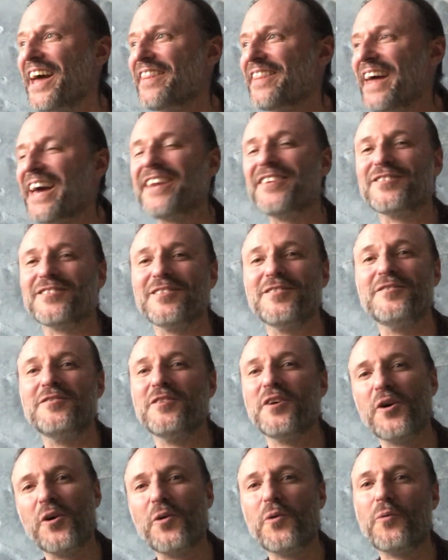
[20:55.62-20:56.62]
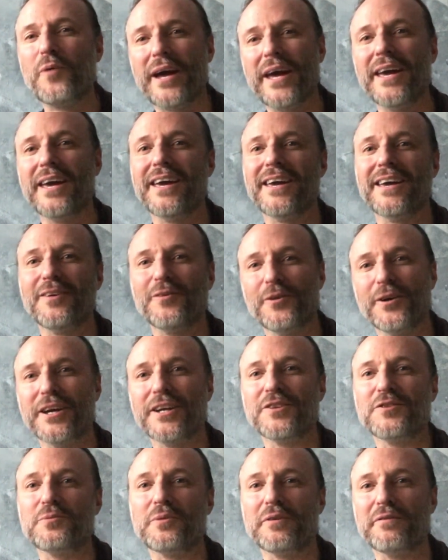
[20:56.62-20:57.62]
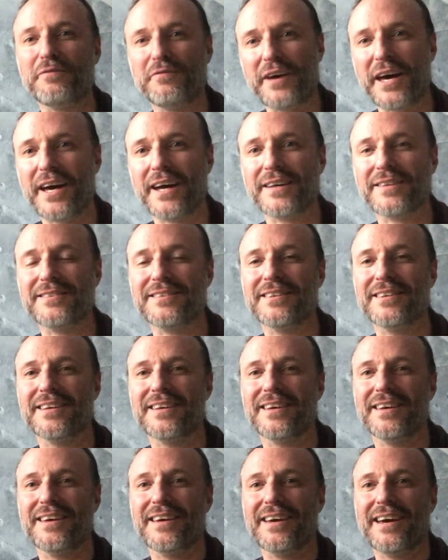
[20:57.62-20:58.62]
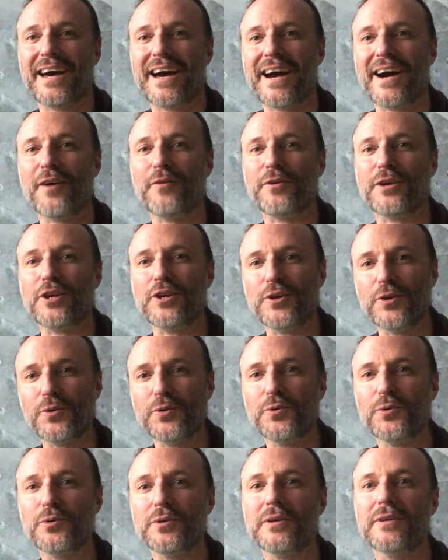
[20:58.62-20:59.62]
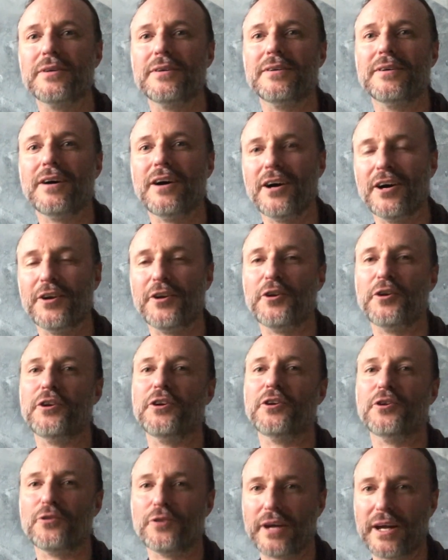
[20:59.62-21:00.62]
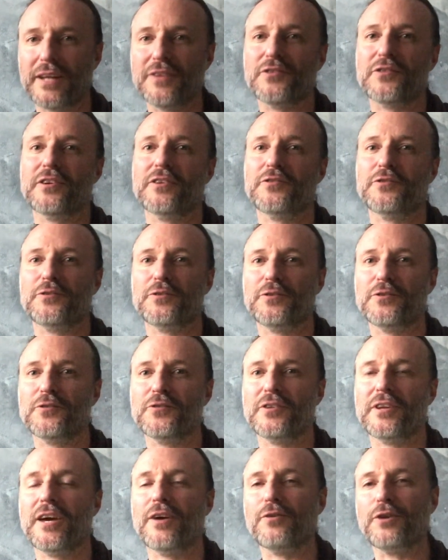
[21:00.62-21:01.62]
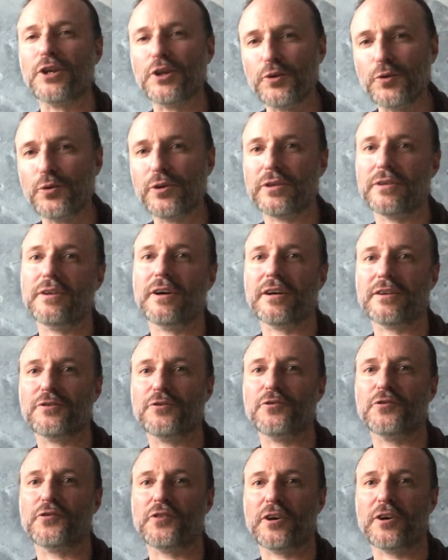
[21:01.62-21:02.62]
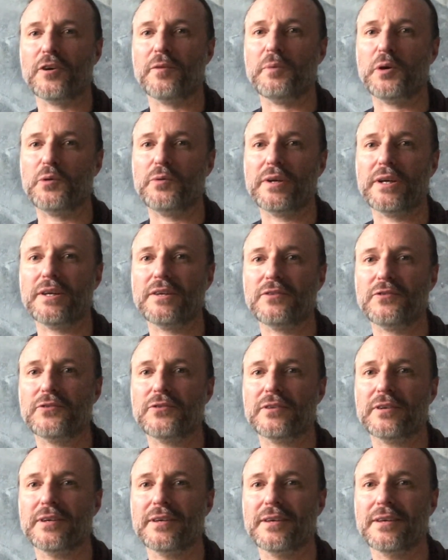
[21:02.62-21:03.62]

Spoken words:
that is in no way going to affect how you honor your ancestors and how you conduct your ceremonies.